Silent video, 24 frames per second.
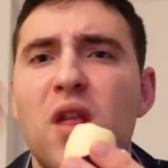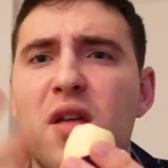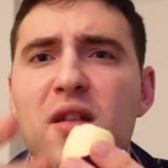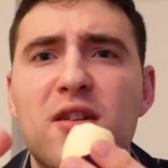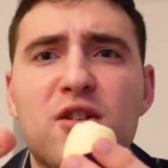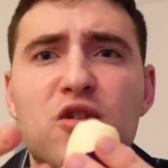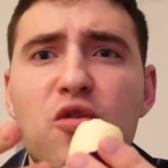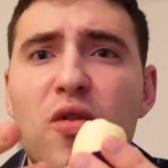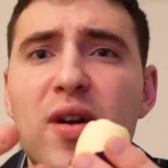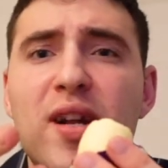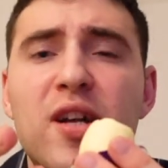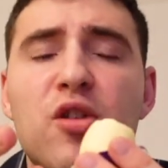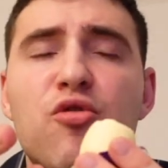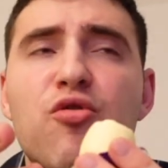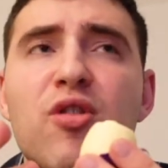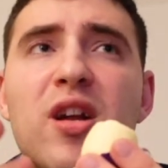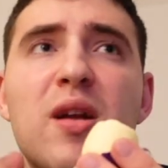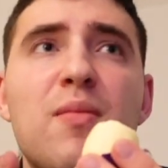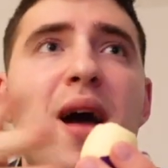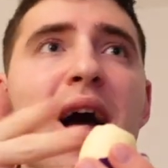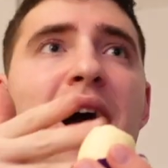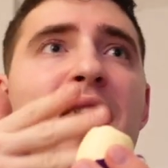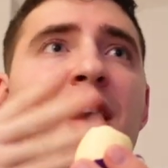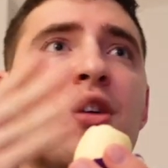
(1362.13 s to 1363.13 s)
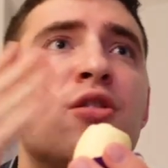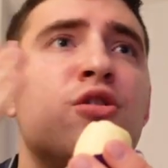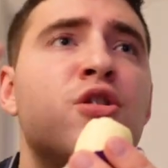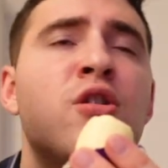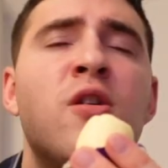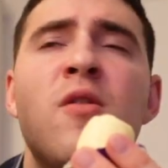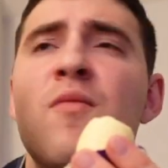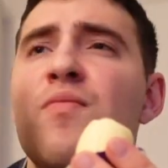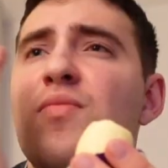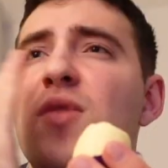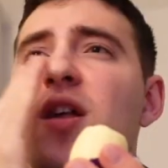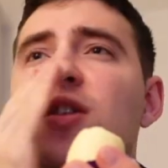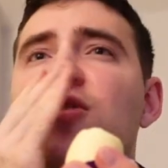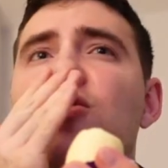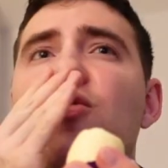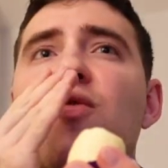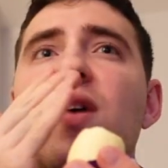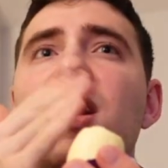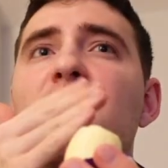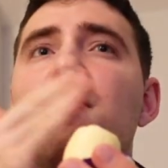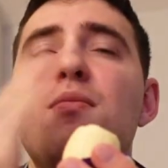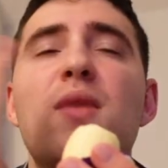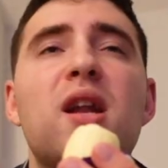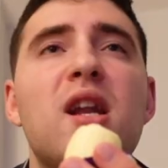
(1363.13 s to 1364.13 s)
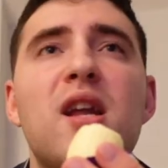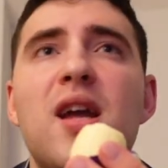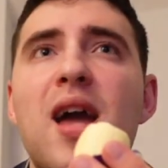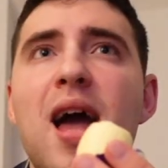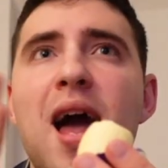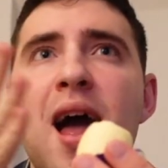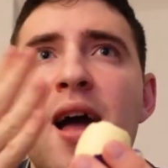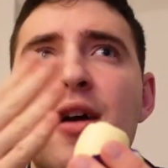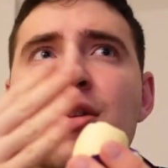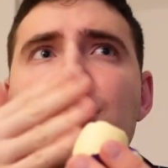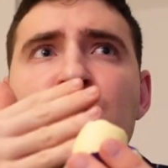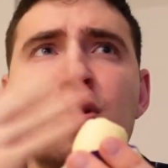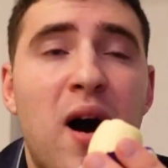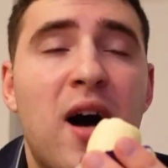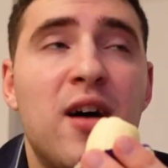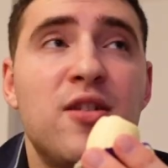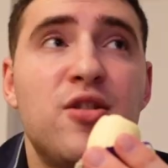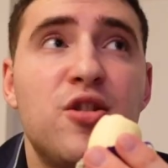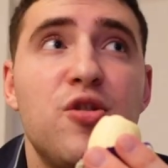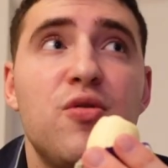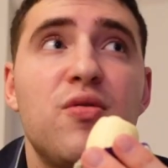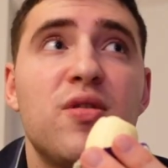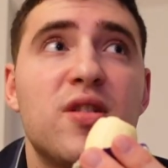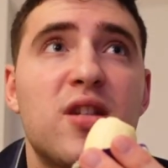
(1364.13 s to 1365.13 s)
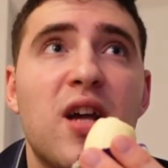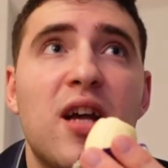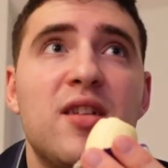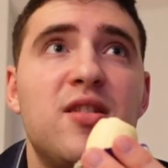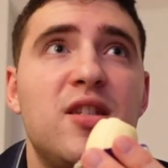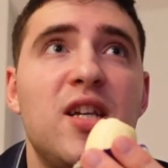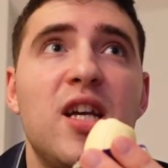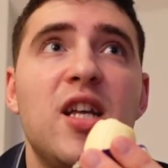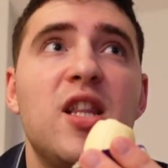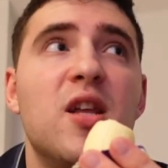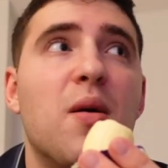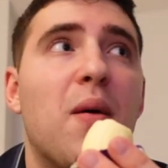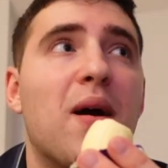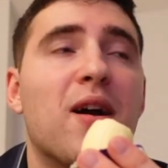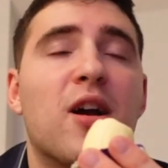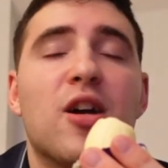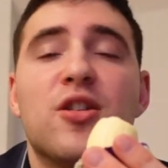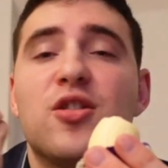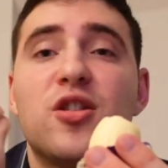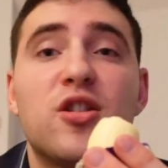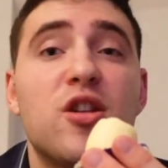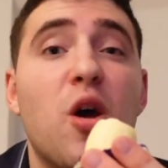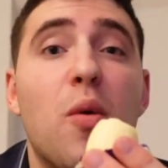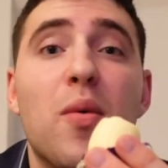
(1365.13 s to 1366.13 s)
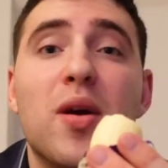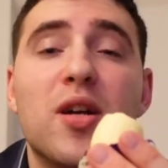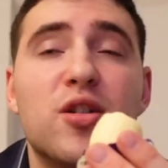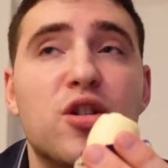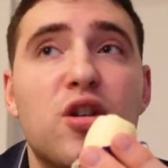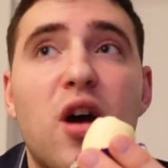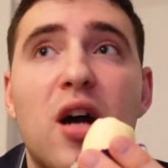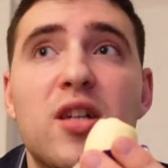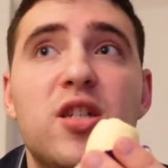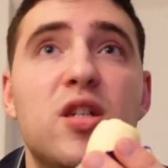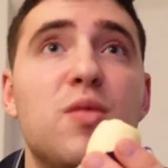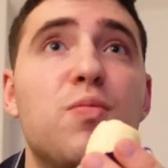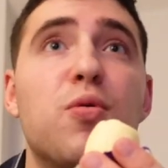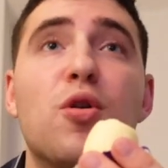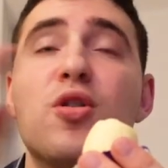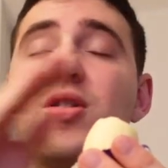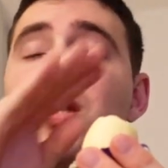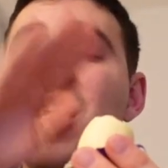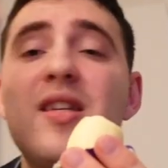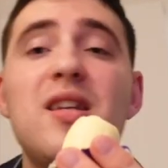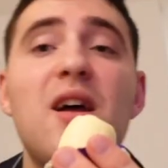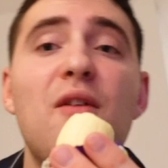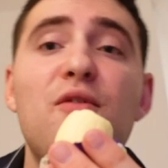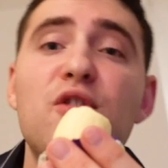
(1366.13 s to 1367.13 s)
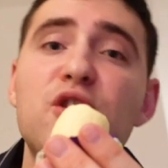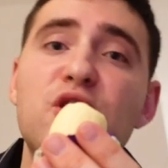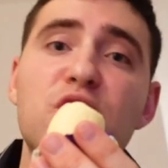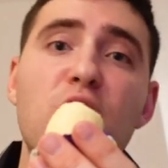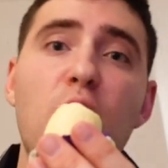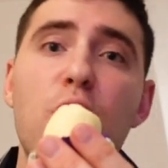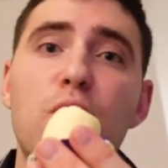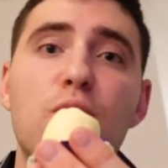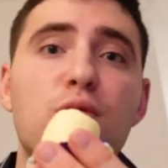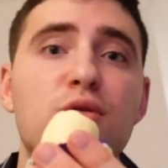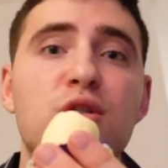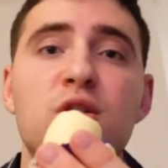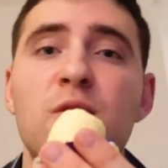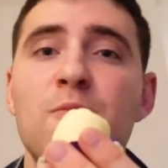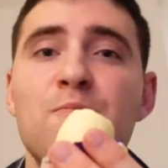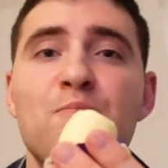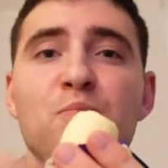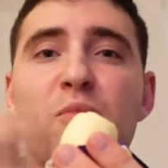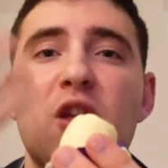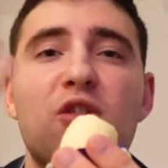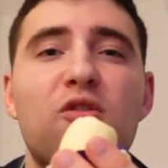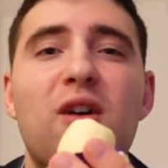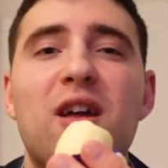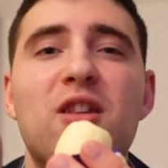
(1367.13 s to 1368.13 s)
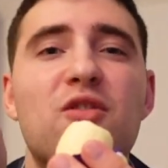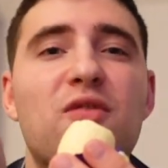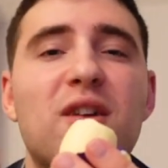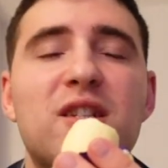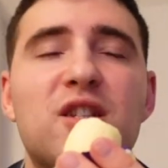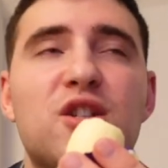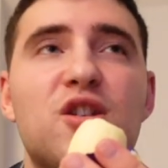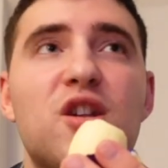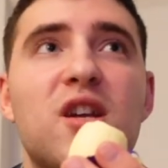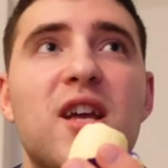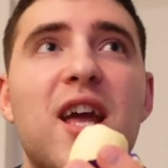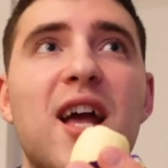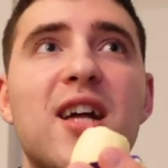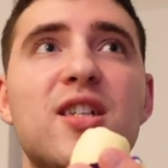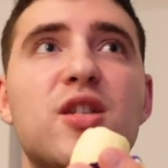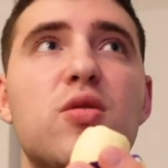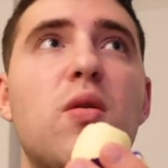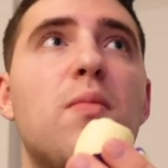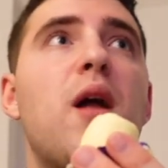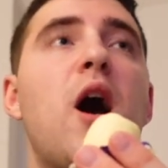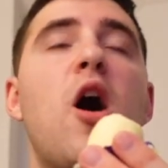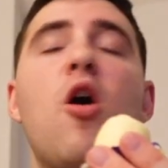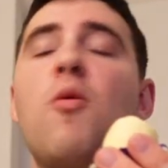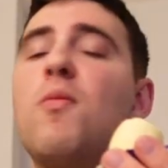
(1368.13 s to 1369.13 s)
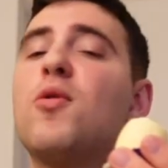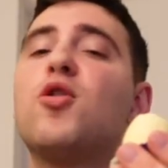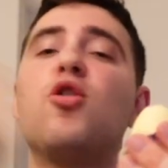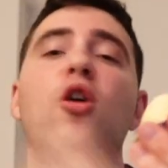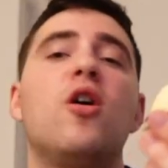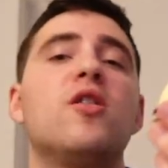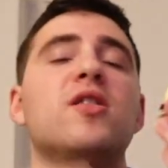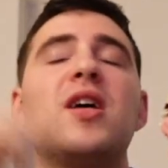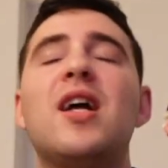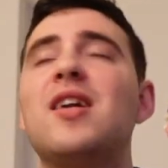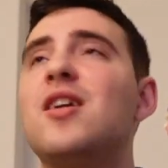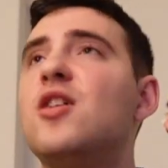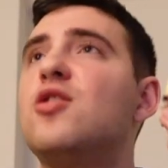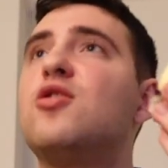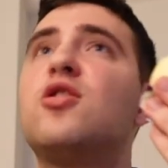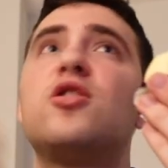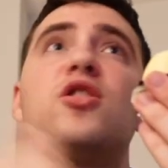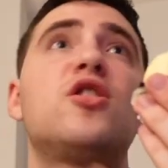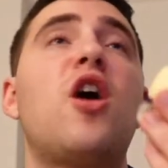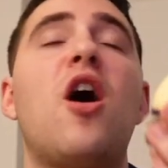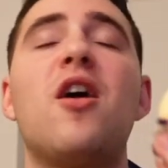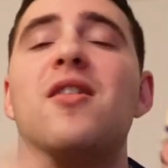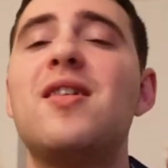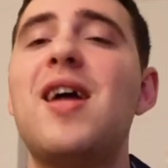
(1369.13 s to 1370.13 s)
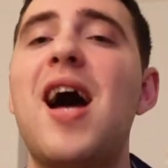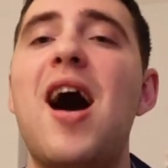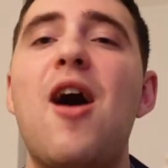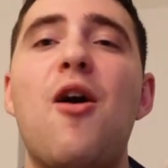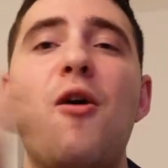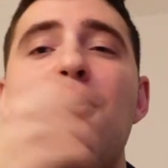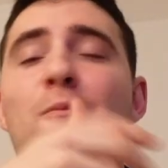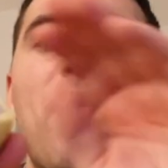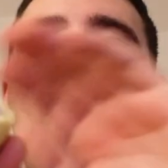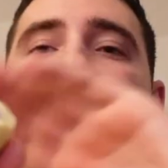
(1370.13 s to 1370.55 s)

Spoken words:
There's already cream eggs. There's already mini eggs. But as soon as I see them, I get so excited because they're never sold throughout the rest of the year. So I'm like, oh my God, I need to start now.